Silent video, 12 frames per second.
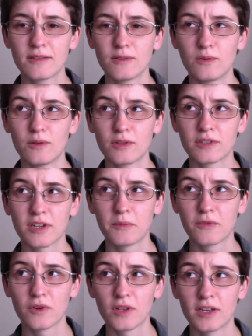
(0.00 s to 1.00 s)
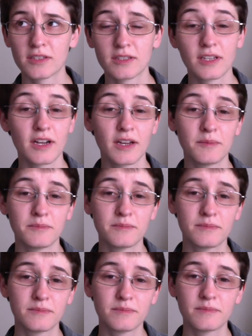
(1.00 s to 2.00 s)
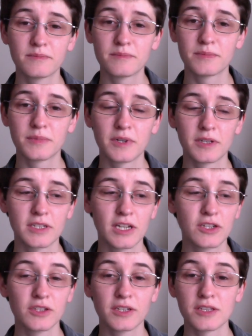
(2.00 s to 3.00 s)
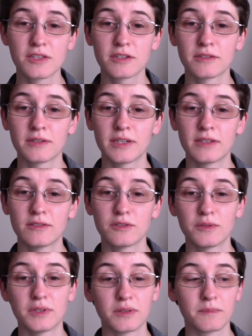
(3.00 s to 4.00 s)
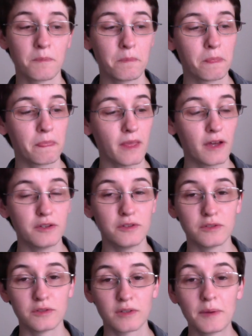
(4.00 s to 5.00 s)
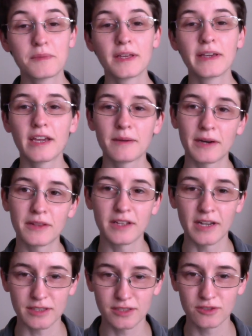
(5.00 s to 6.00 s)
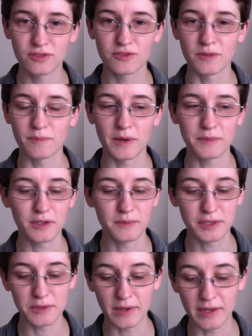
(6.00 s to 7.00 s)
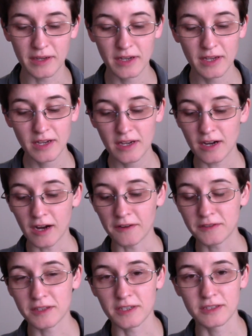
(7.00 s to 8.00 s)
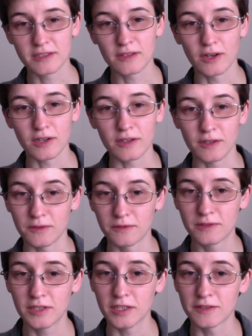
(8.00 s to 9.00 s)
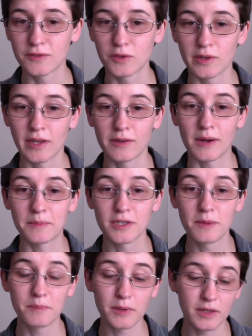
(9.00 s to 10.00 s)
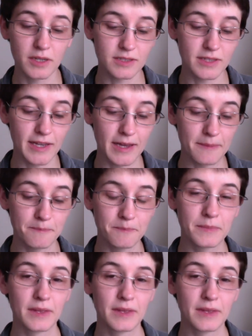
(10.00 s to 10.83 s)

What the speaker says: or the time before last, that I'm potentially considering doing I'm thinking about the next strip I'm going to be doing after this lot of T is for Talking wraps up, because I am